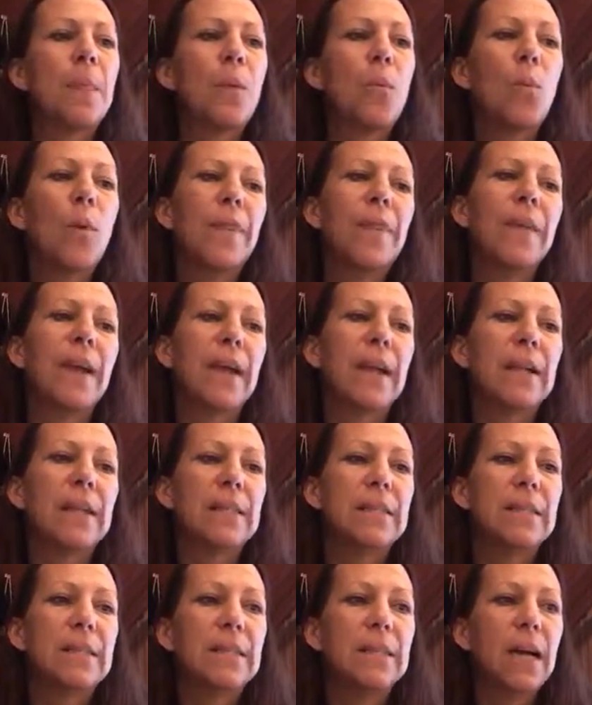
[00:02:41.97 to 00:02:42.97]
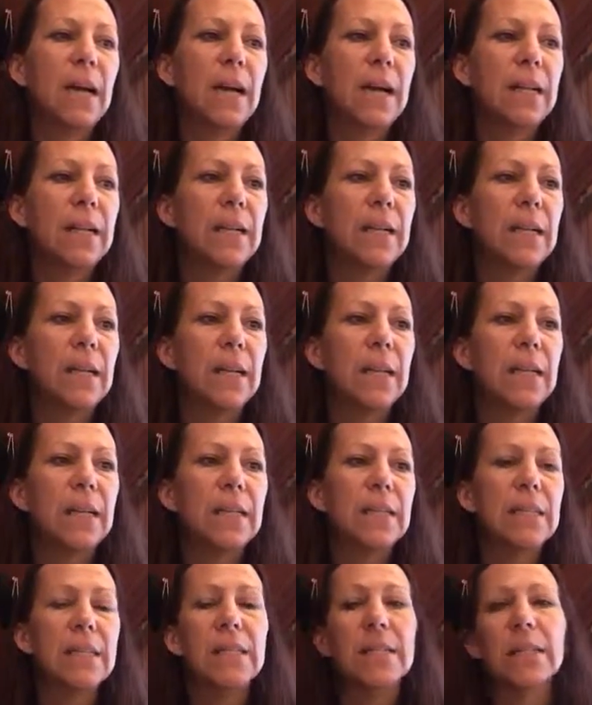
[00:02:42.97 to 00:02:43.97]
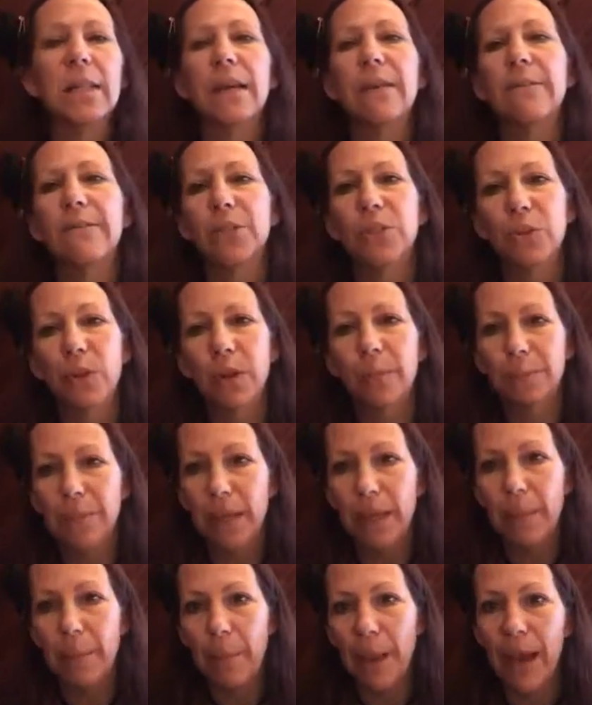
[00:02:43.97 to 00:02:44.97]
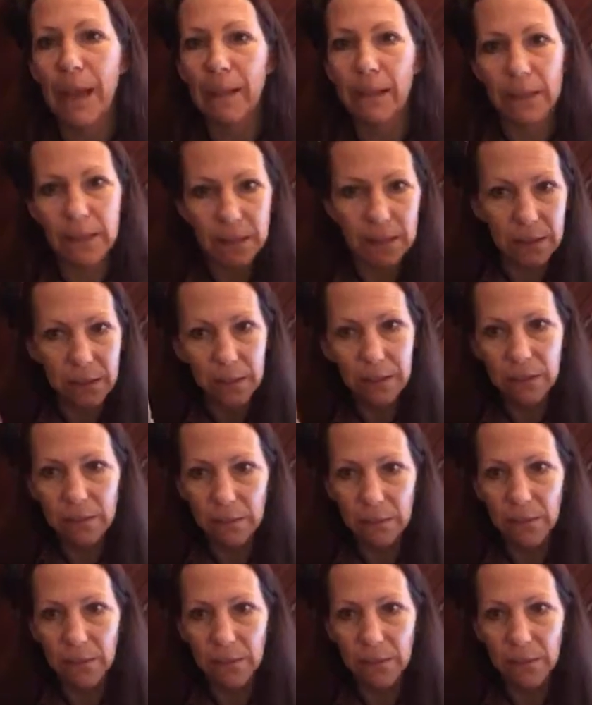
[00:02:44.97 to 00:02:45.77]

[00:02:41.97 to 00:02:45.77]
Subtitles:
what that has done is it's left you imbalanced.